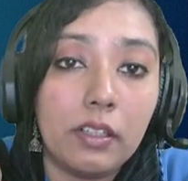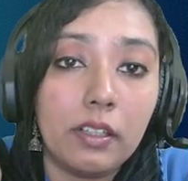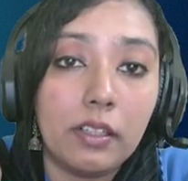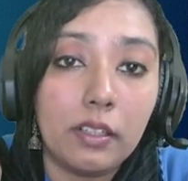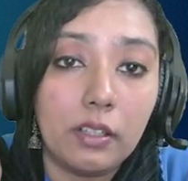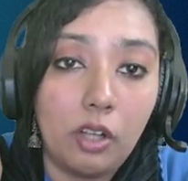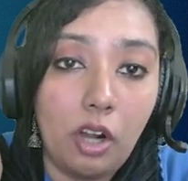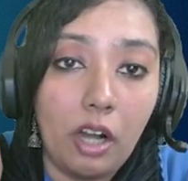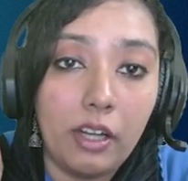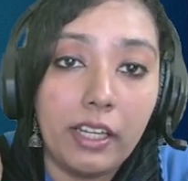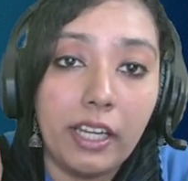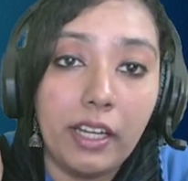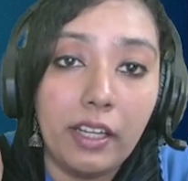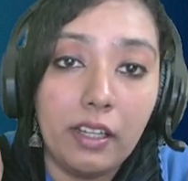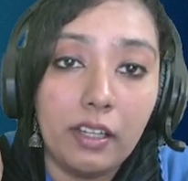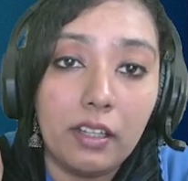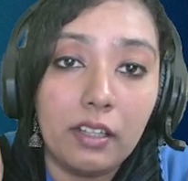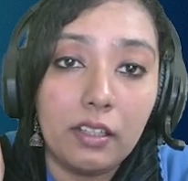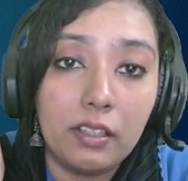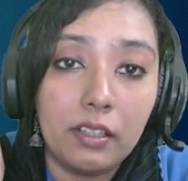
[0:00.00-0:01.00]
Got
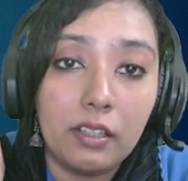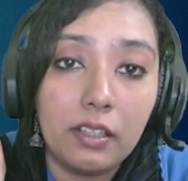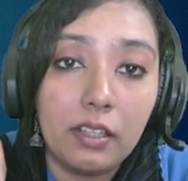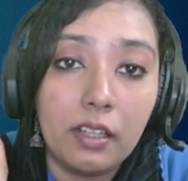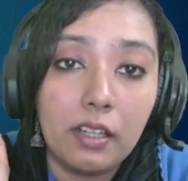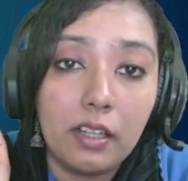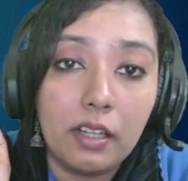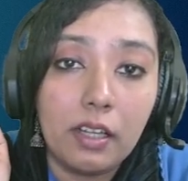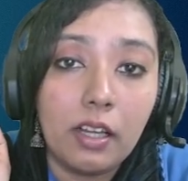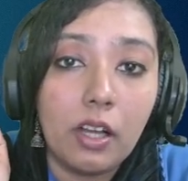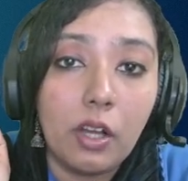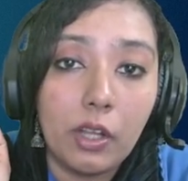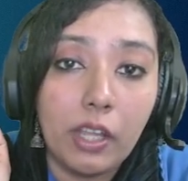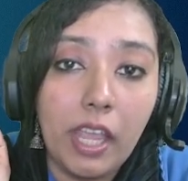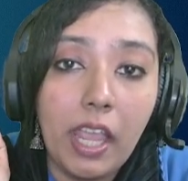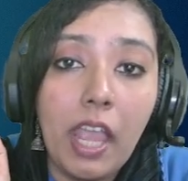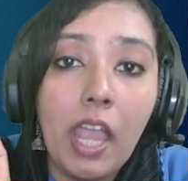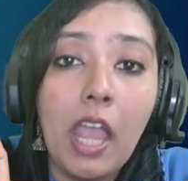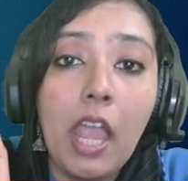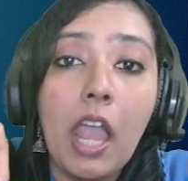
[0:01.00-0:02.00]
it?
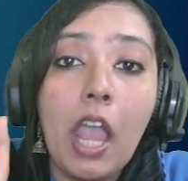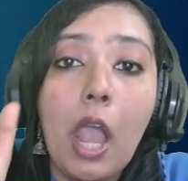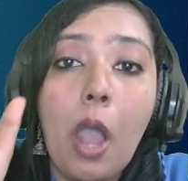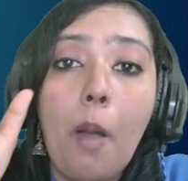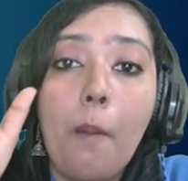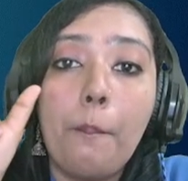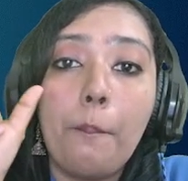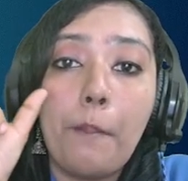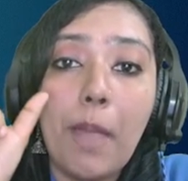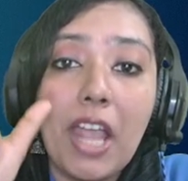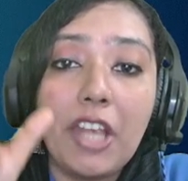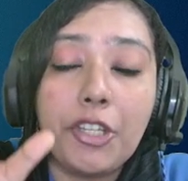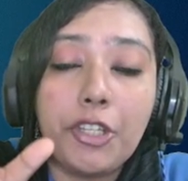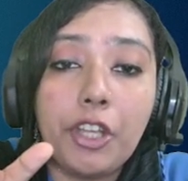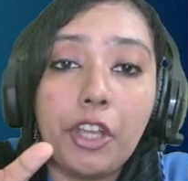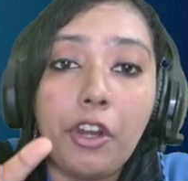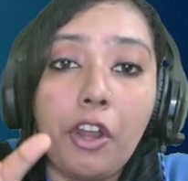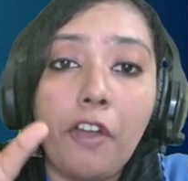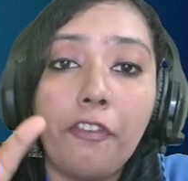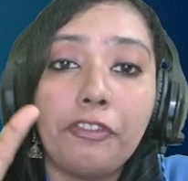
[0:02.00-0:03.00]
Okay.
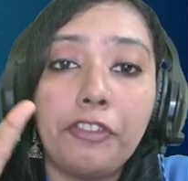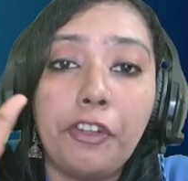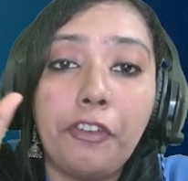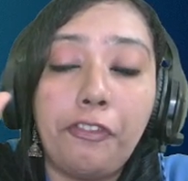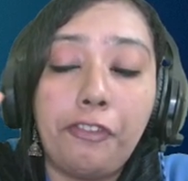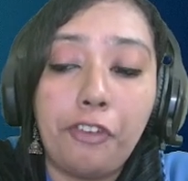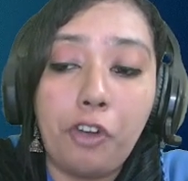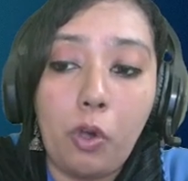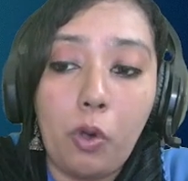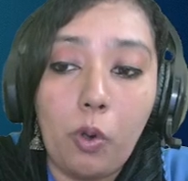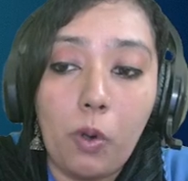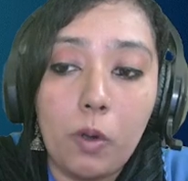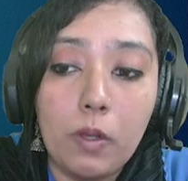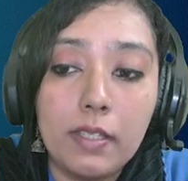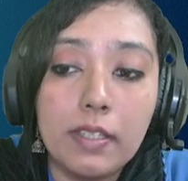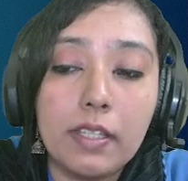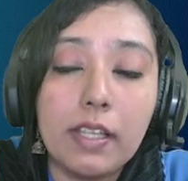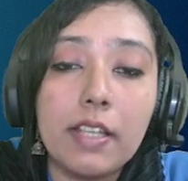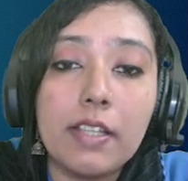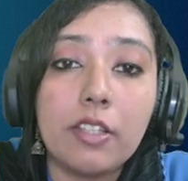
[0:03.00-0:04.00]
Measure of the
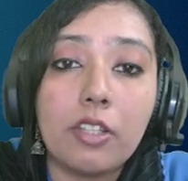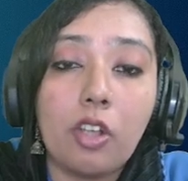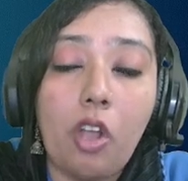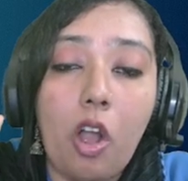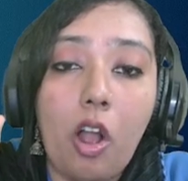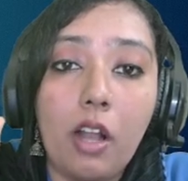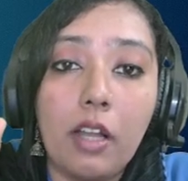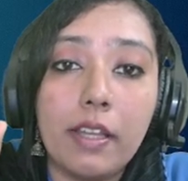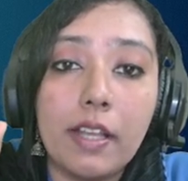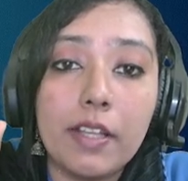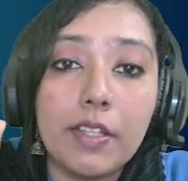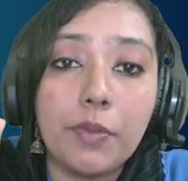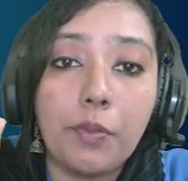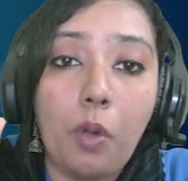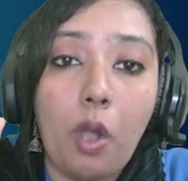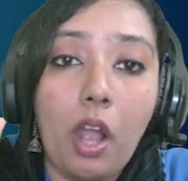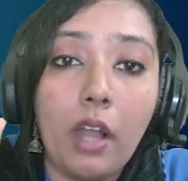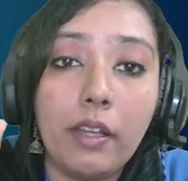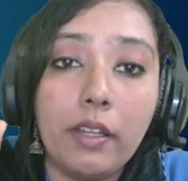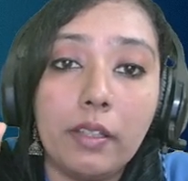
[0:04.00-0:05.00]
force is called as
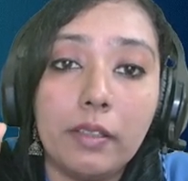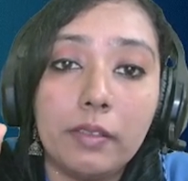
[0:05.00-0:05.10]
what?